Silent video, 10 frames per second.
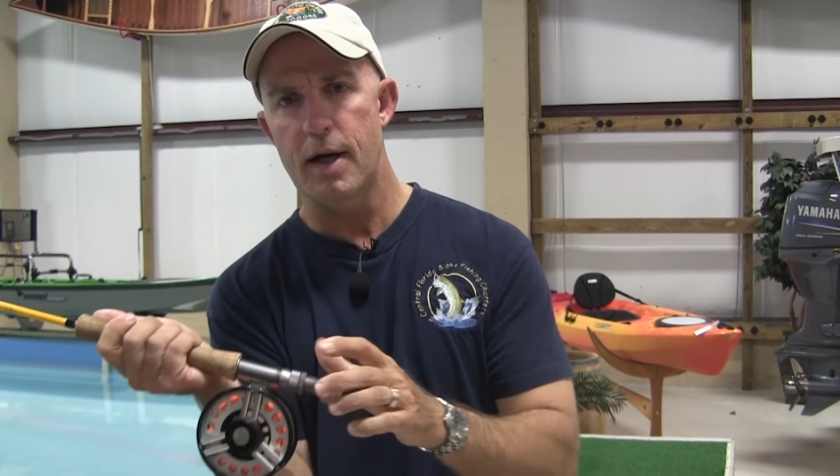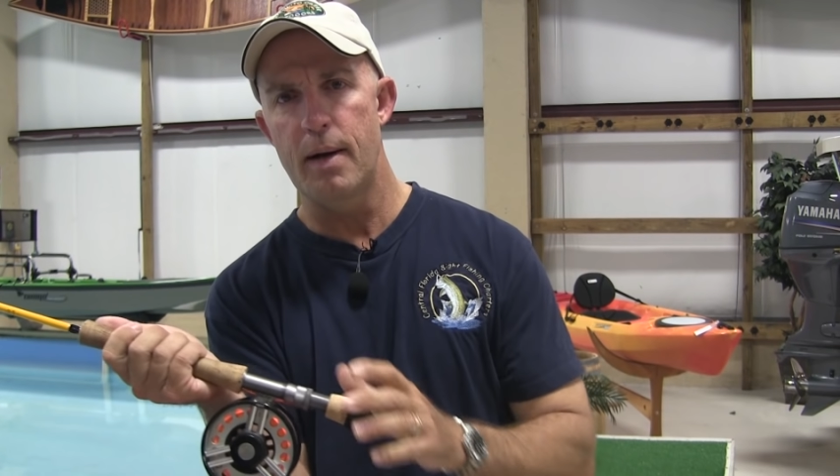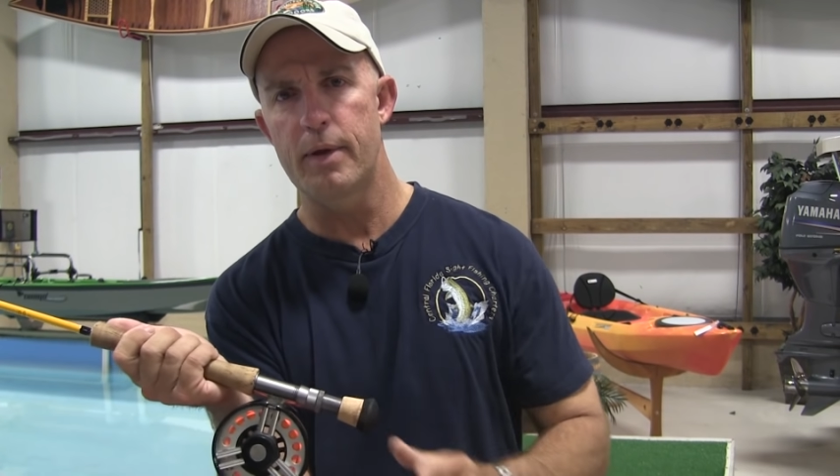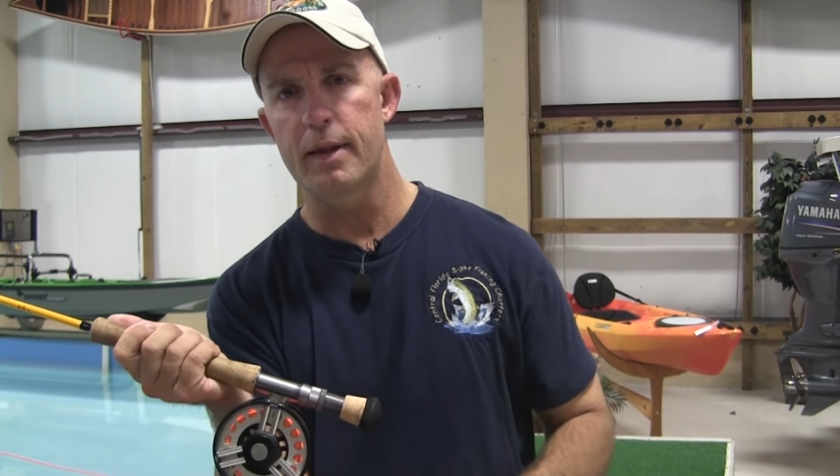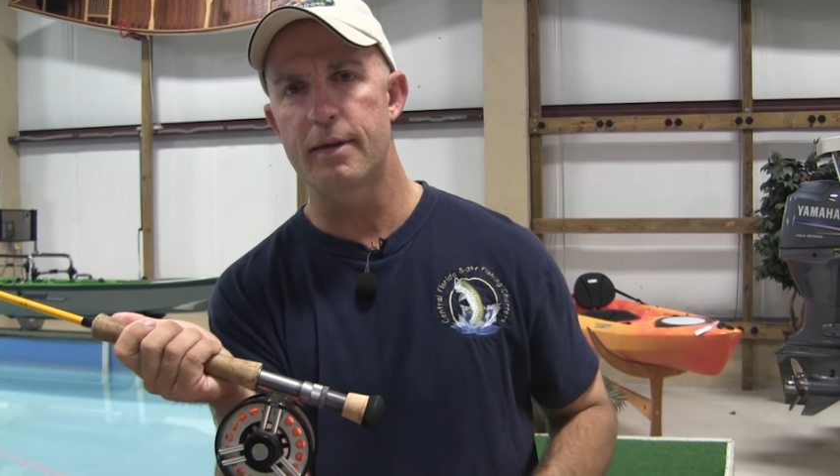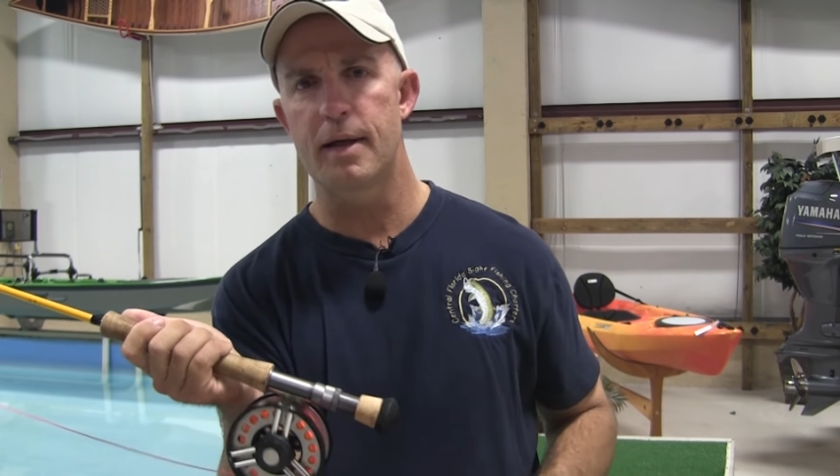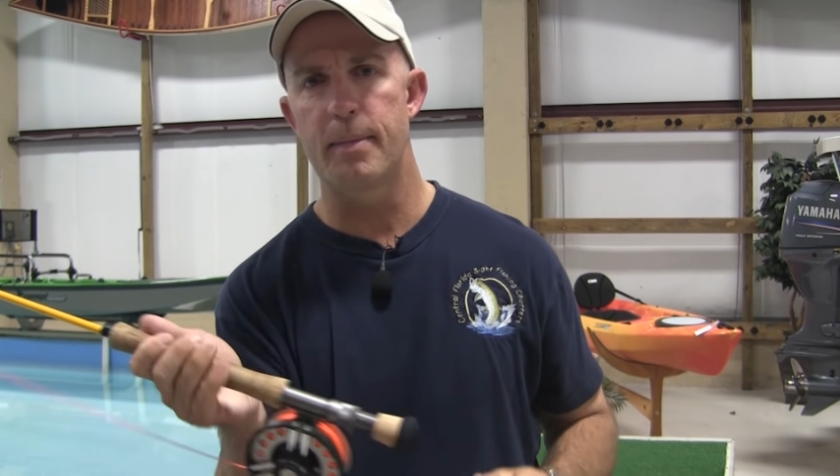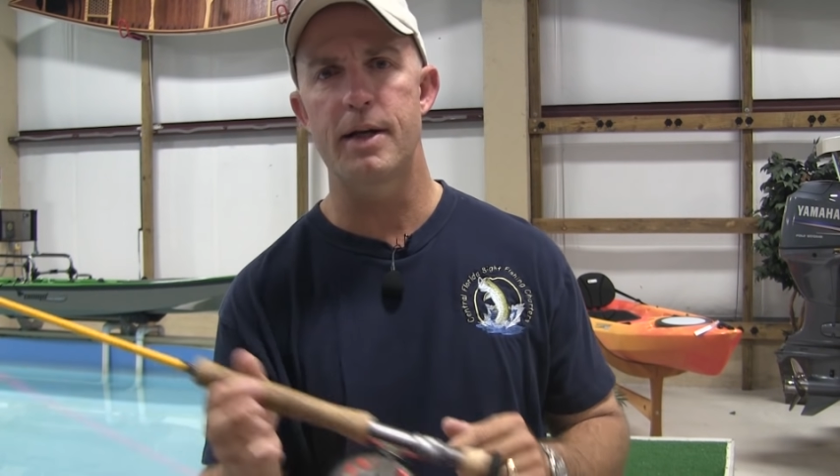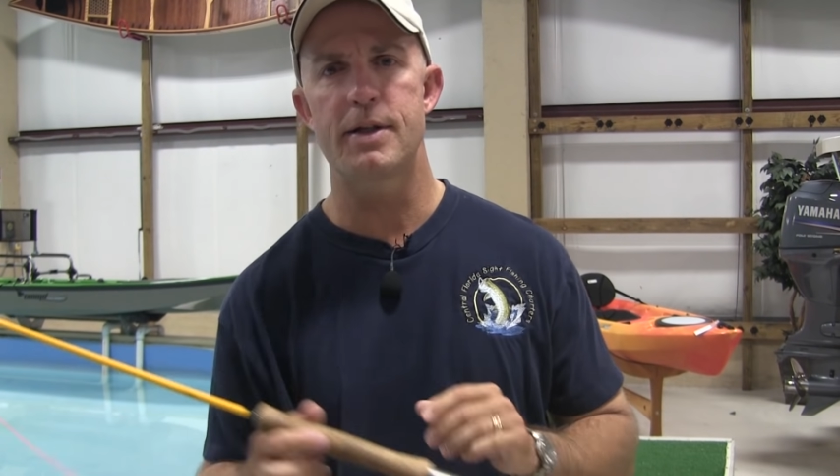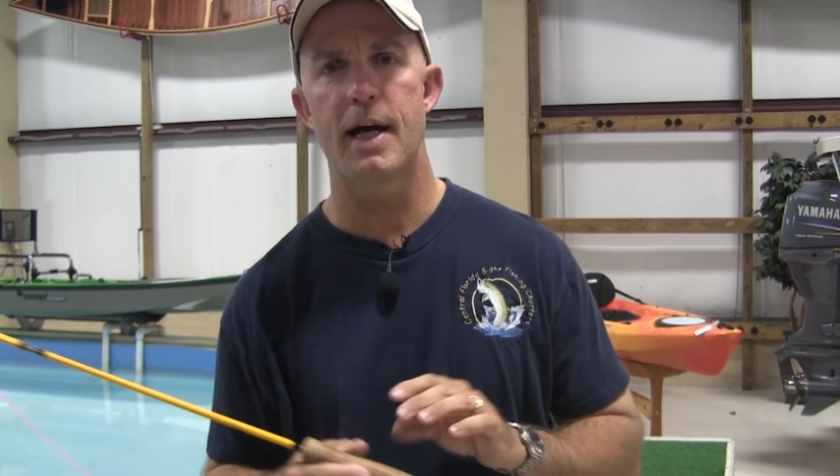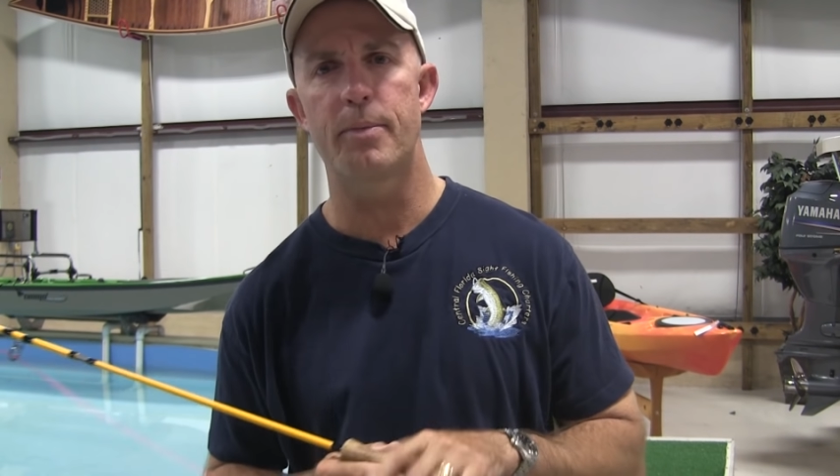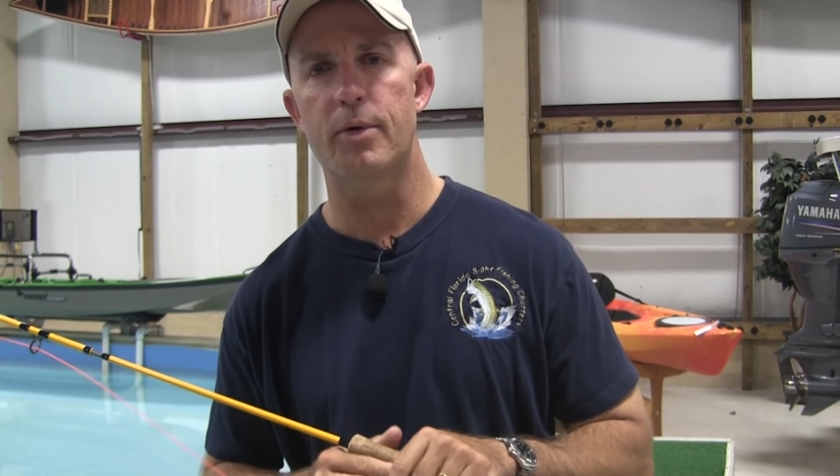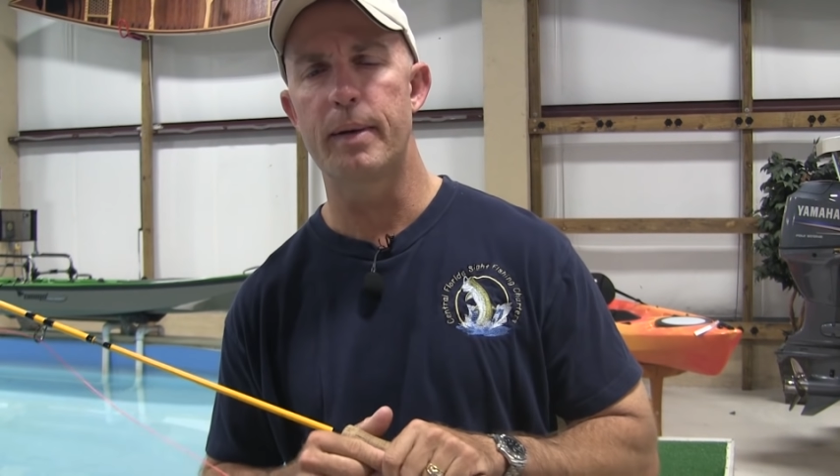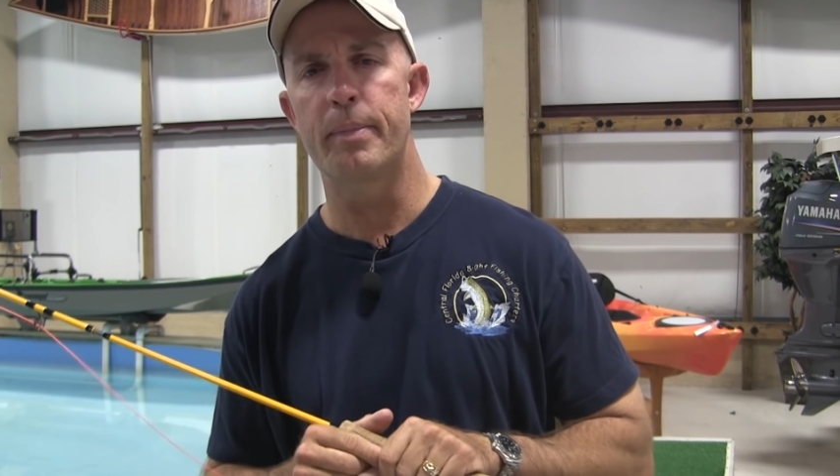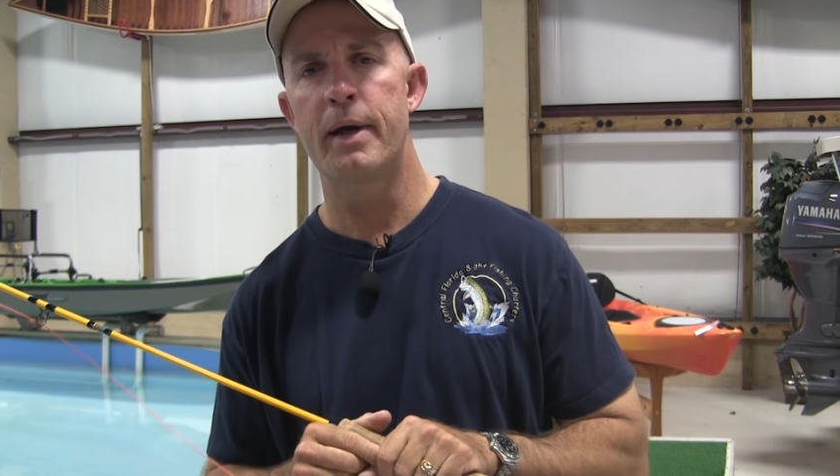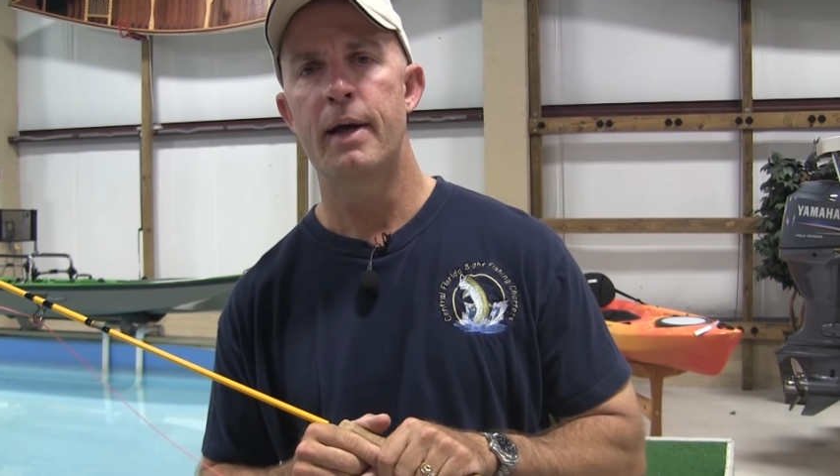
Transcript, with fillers: try with a thumb on top grip.